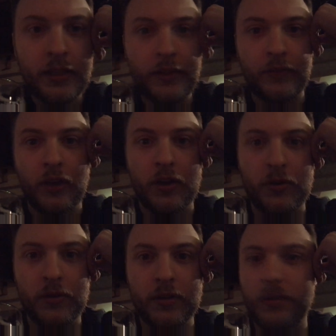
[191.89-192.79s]

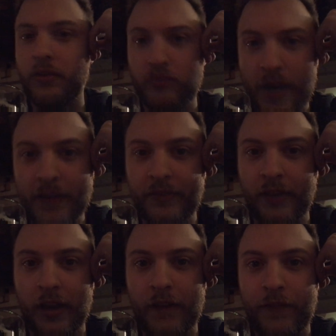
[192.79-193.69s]
So, great
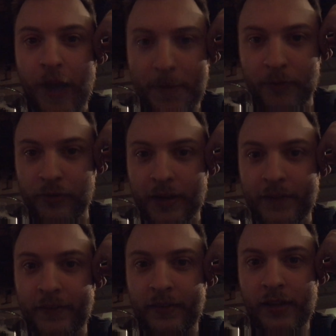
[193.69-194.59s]
stuff, up the
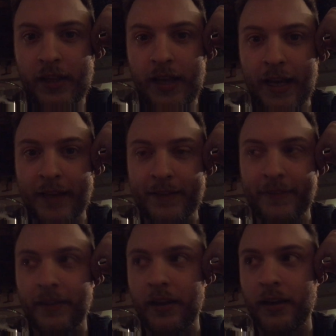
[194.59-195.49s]
Reds, and
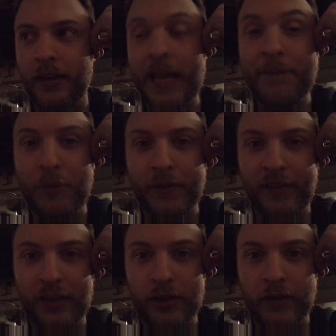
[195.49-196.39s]
8 points
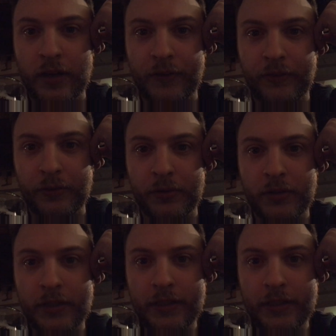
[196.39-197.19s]
clear of Arsenal.